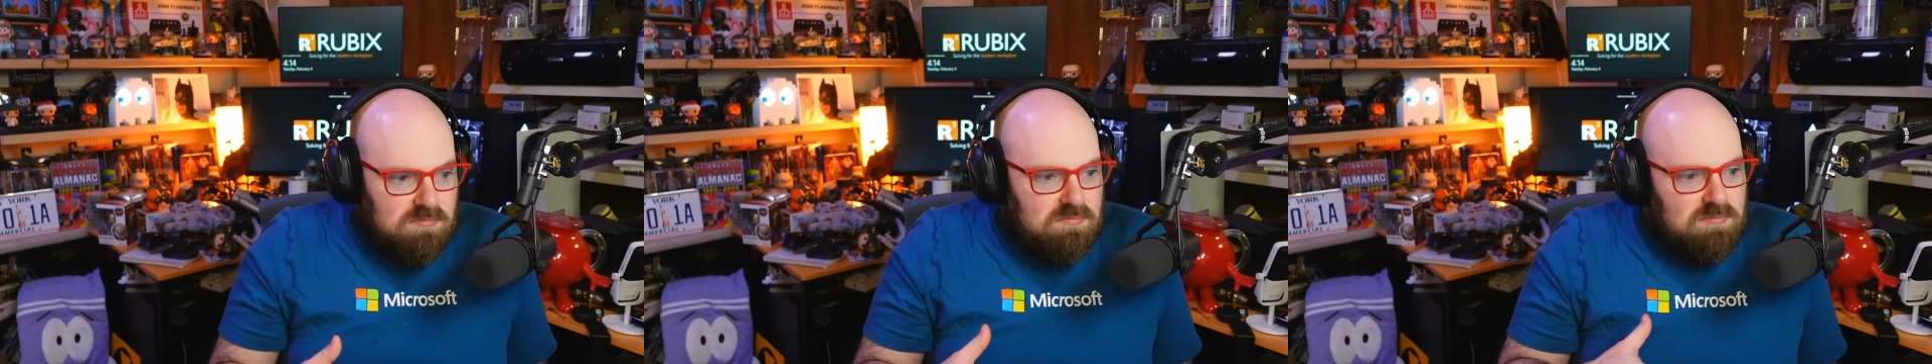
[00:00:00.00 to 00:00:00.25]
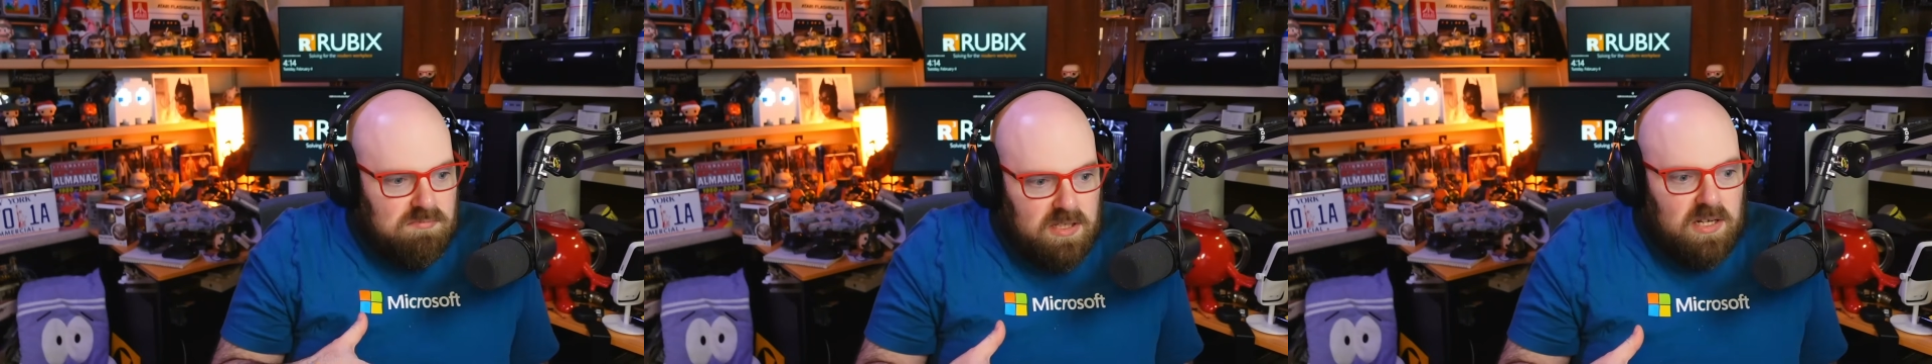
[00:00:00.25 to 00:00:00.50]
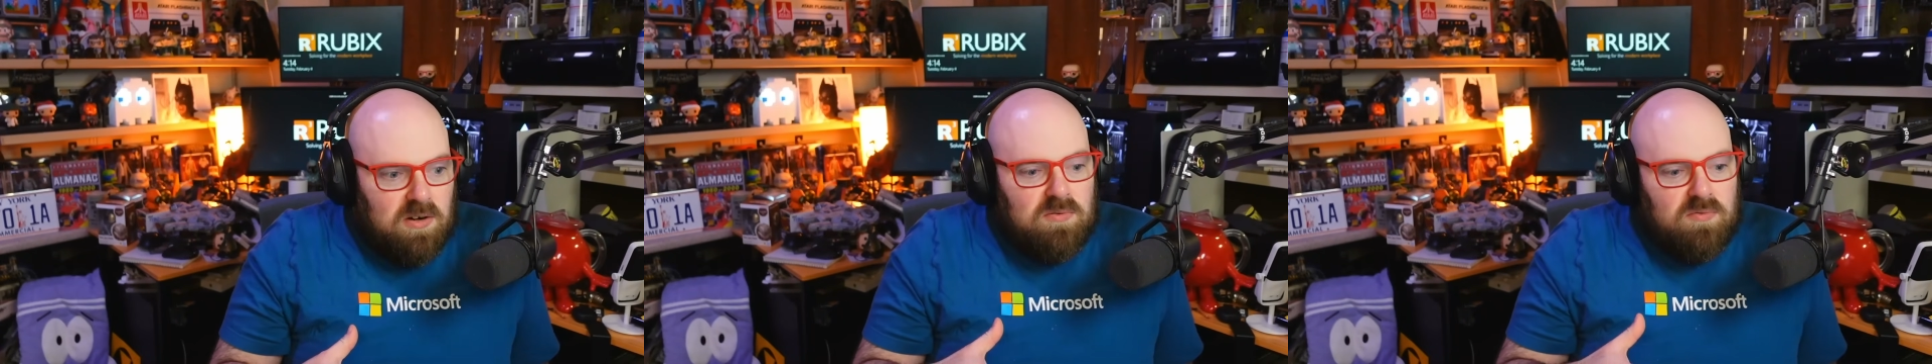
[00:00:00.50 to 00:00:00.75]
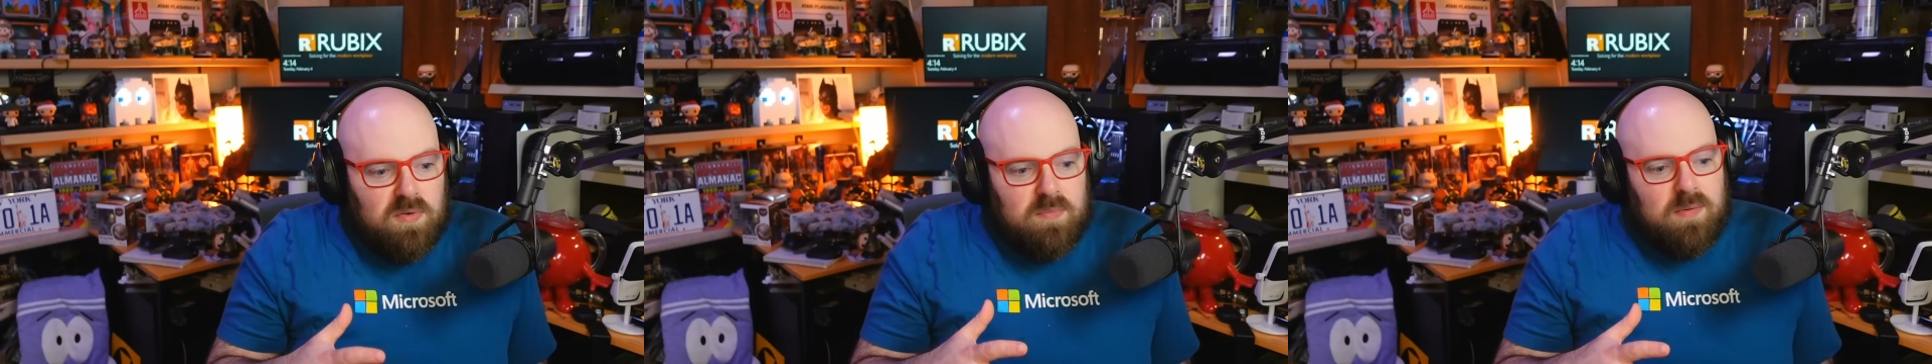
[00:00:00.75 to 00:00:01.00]
you know,
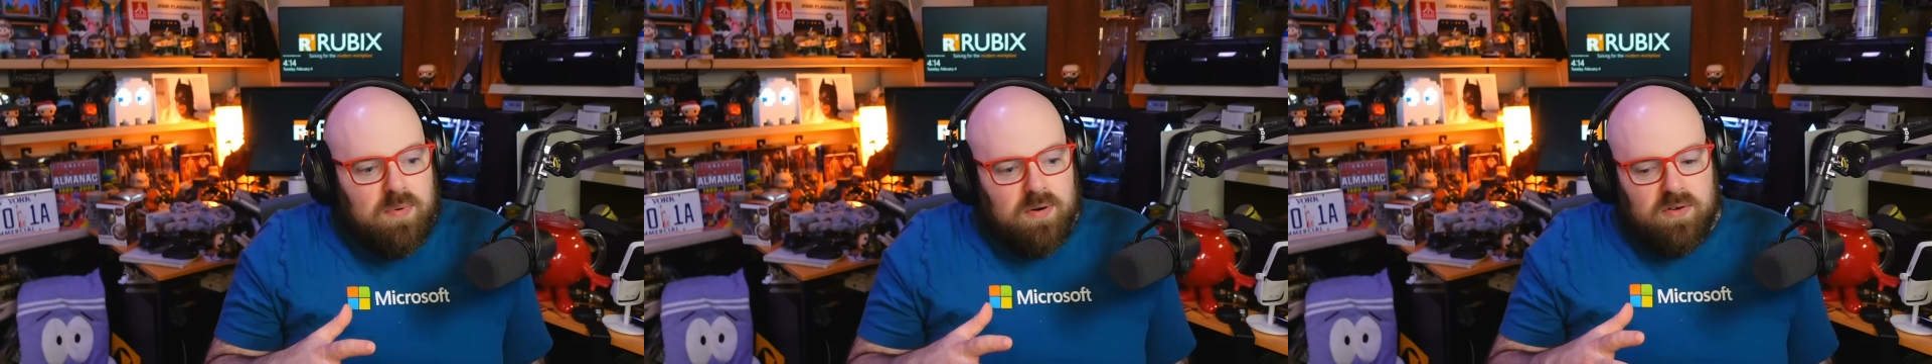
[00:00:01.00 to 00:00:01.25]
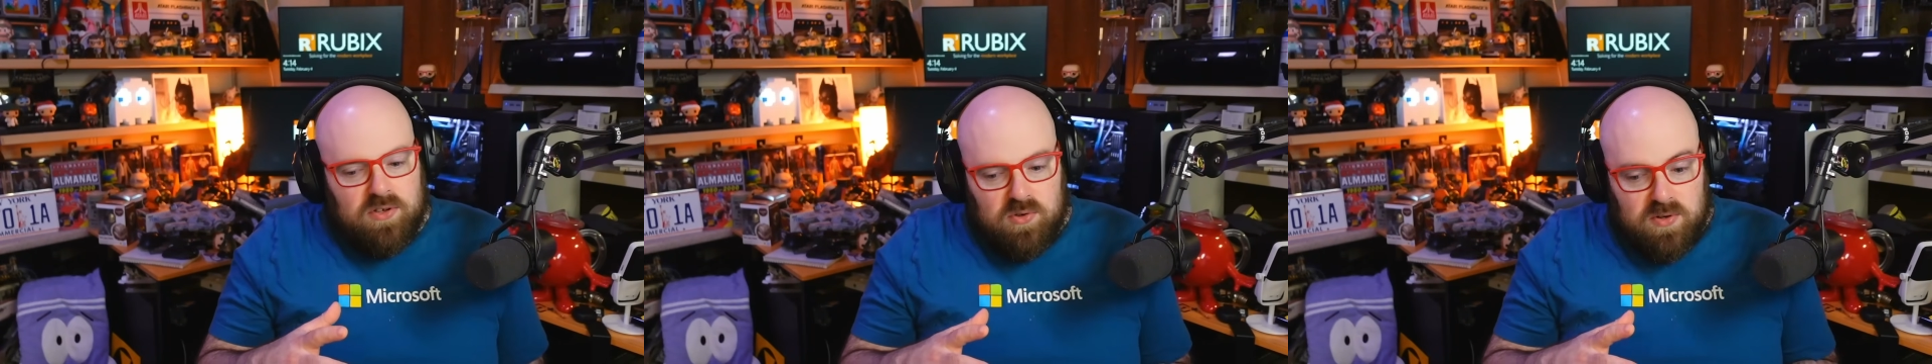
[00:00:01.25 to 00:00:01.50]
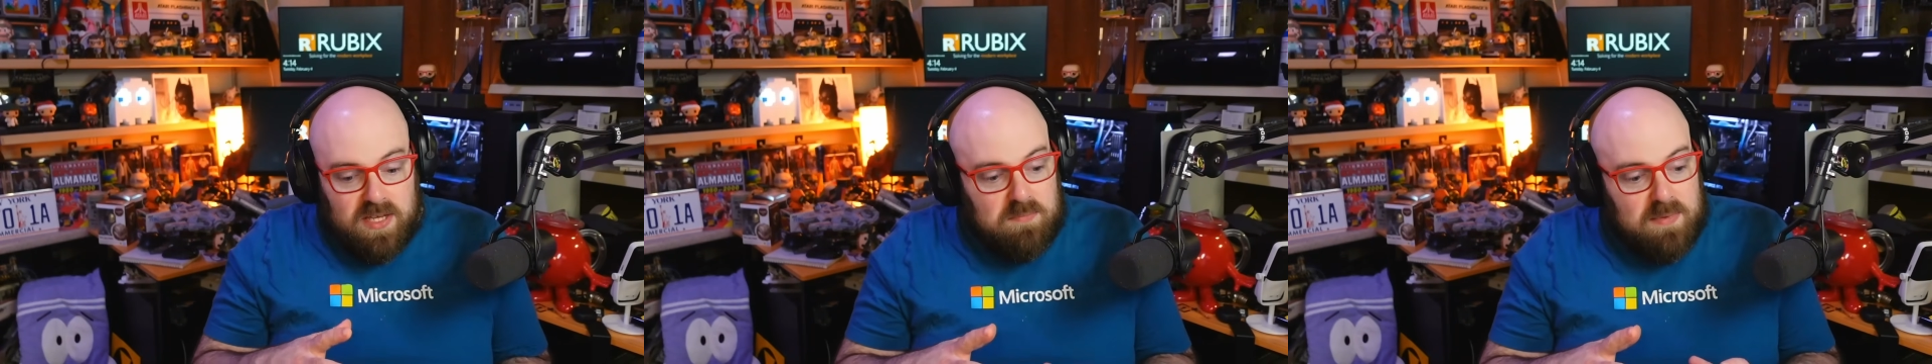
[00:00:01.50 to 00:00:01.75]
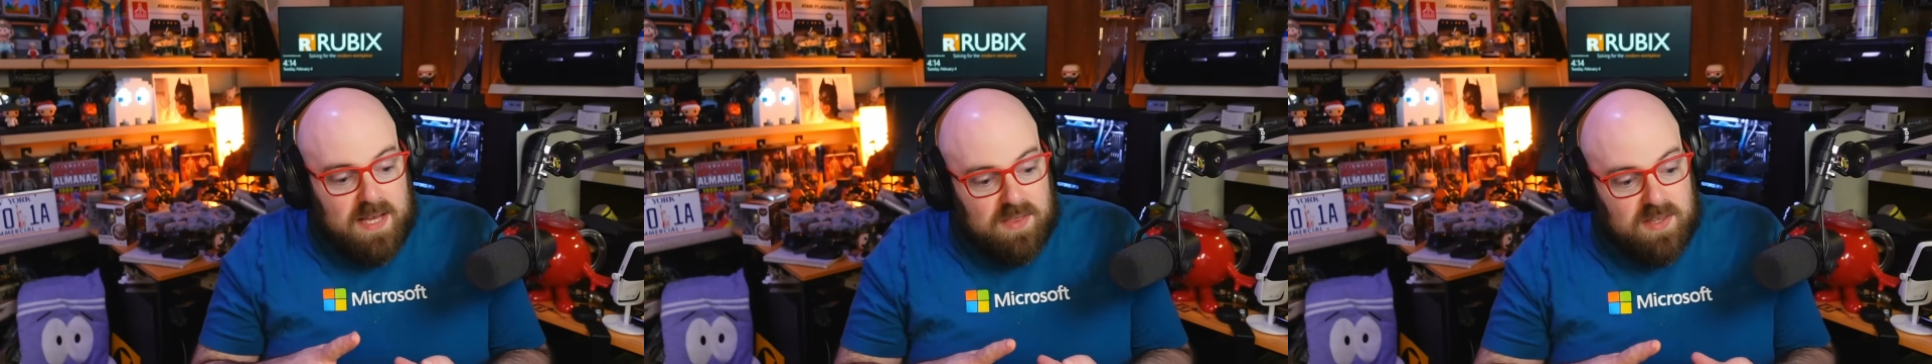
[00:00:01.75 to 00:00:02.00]
remember, you can
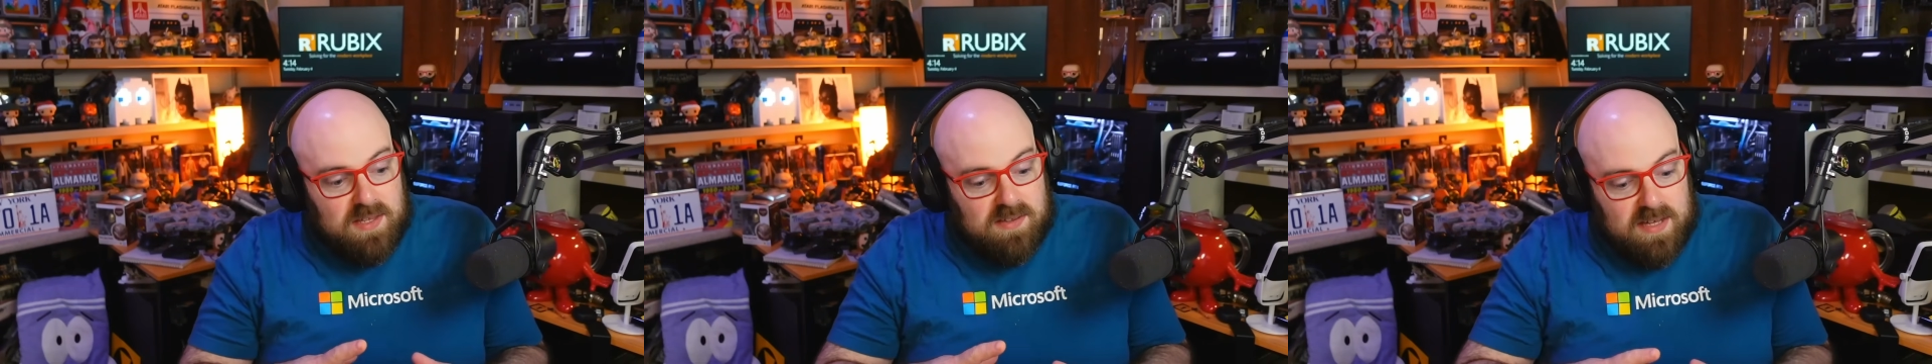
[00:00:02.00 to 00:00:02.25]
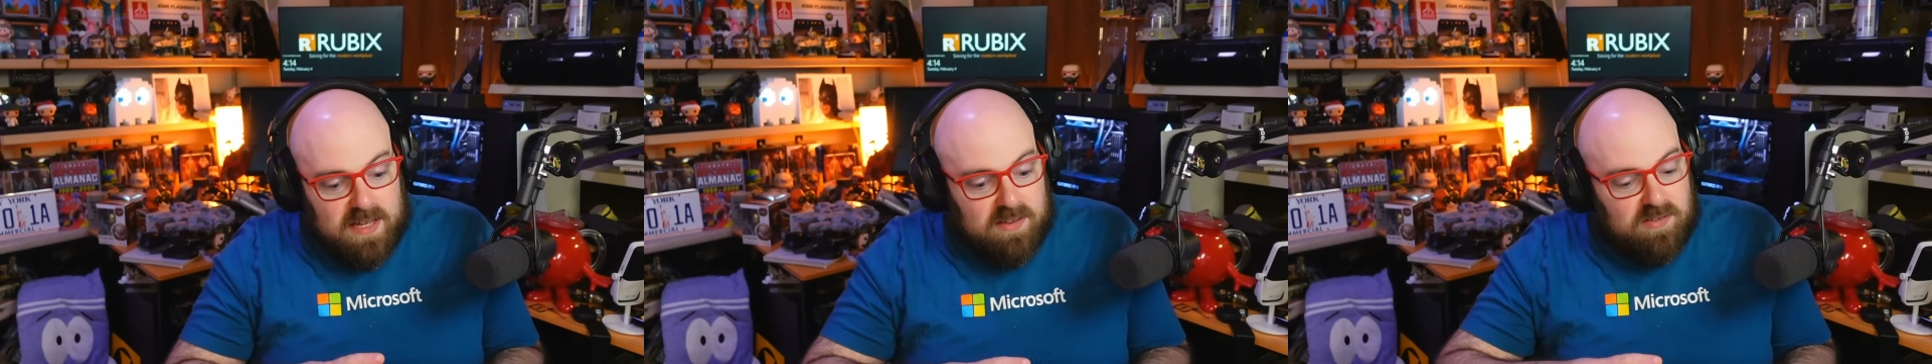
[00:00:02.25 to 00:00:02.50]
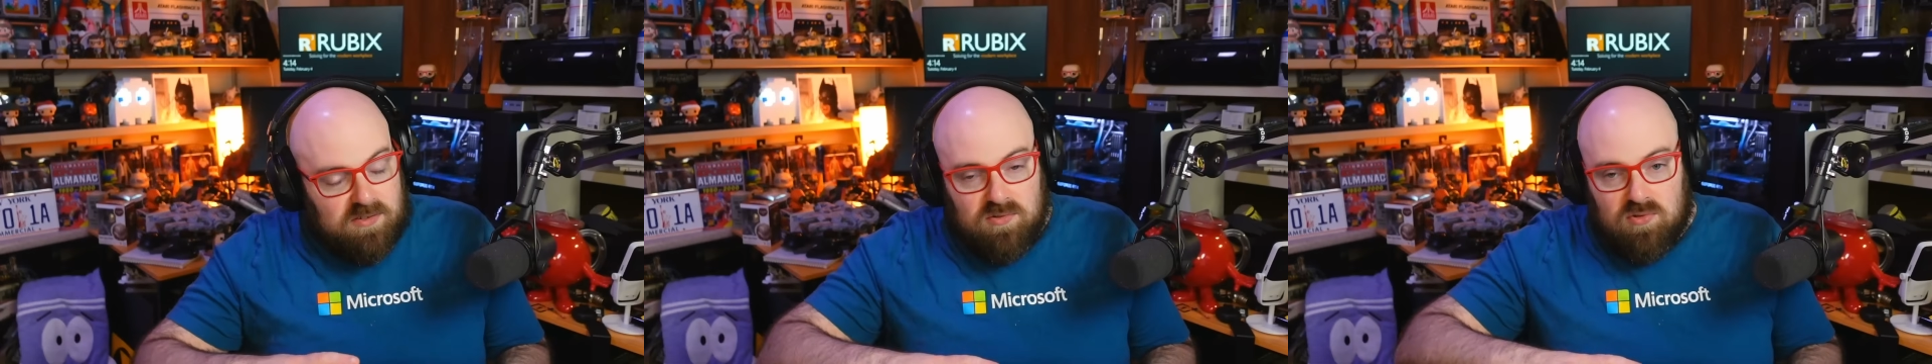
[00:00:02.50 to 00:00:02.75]
make this as